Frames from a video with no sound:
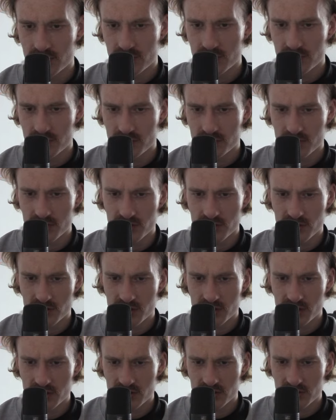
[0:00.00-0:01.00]
What's going on
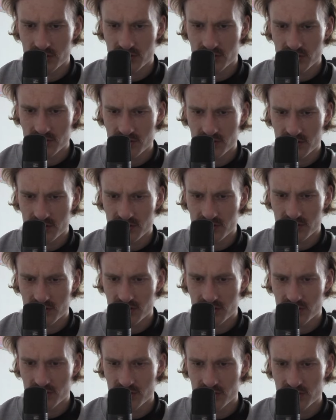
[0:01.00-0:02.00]
here?
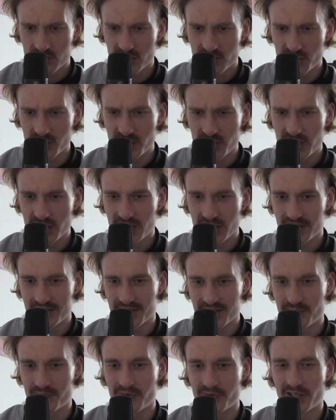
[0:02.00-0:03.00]
Oi,
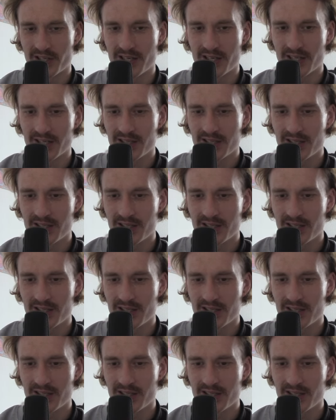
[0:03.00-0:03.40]
some like